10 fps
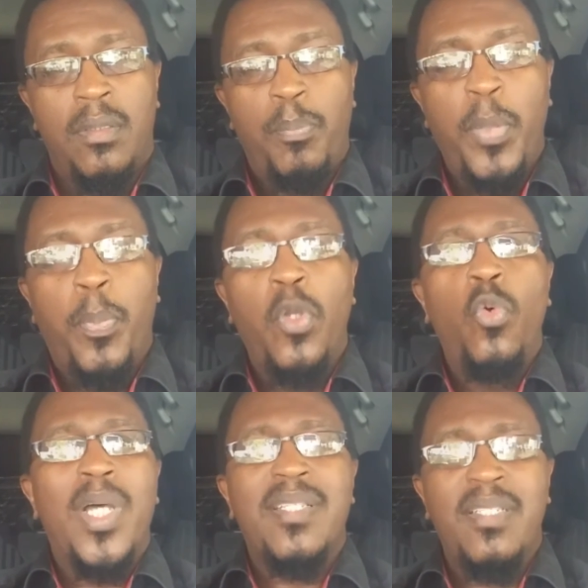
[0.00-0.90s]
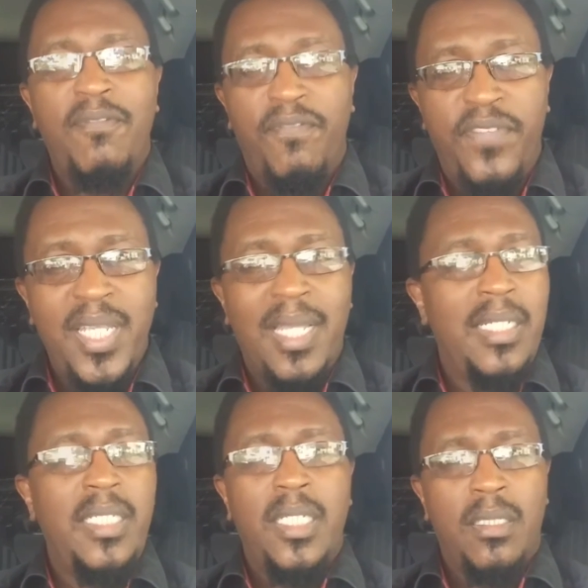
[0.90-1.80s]
People who are
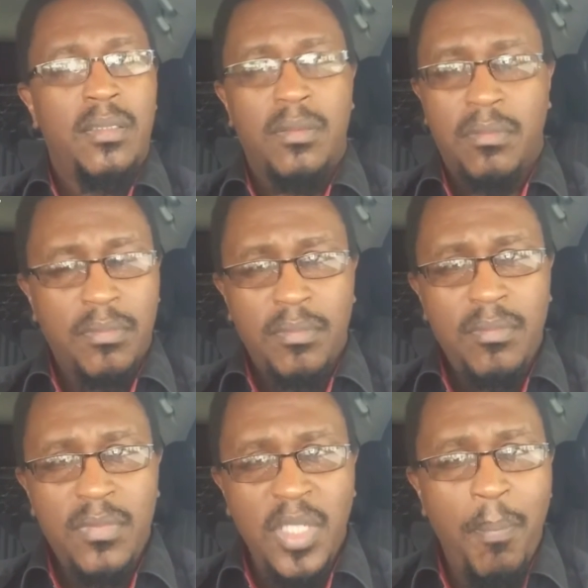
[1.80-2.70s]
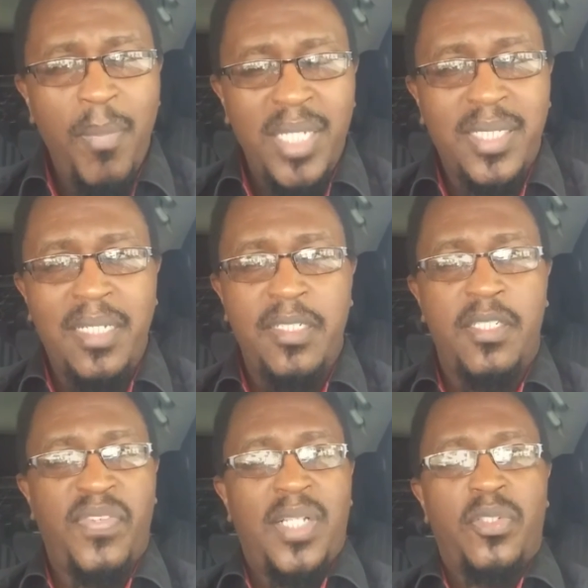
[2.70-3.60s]
severely mentally
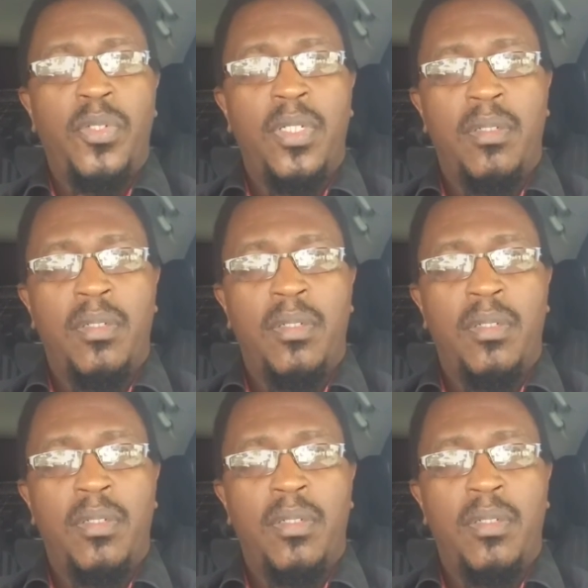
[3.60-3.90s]
dysfunctional.